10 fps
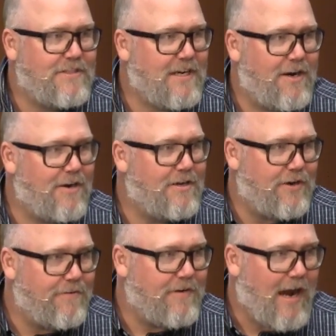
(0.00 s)
the
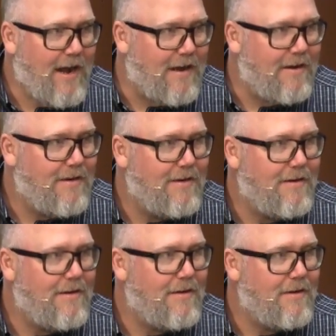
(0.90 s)
character of God.
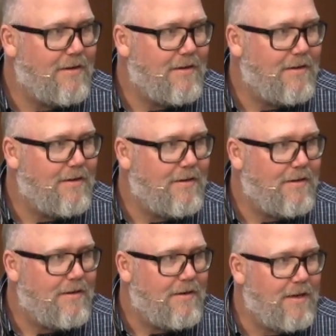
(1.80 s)

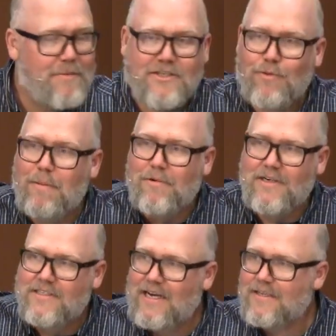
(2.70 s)
It
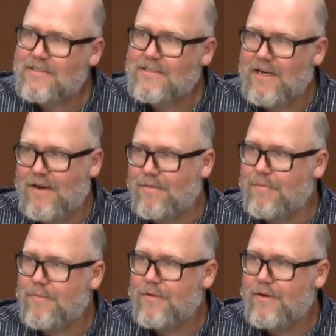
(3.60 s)
misrepresents him.
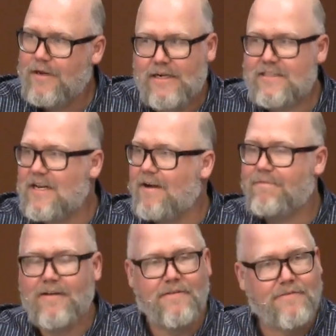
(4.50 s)
He's not
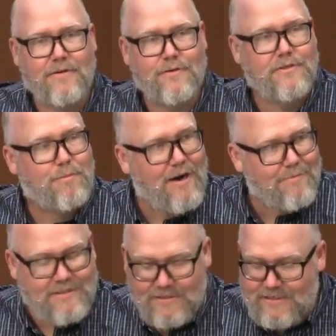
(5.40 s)
faithful to his
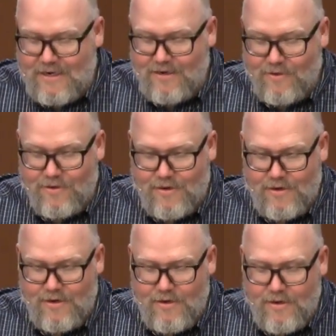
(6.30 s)
promises any
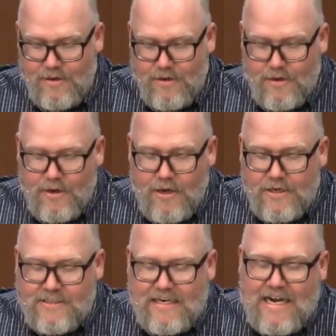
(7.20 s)
longer.
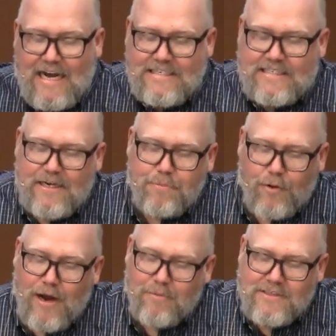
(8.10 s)
See, God did
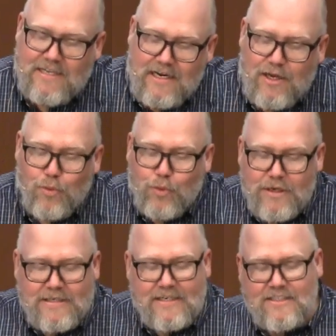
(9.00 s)
promise that he
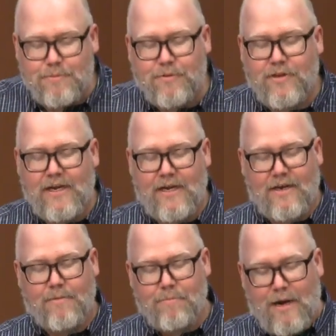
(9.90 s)
would
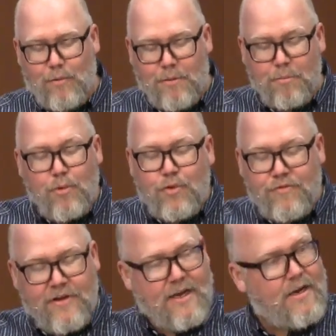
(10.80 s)
discipline by
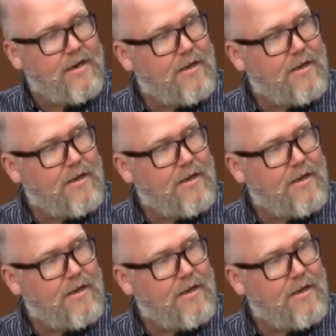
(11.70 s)
removing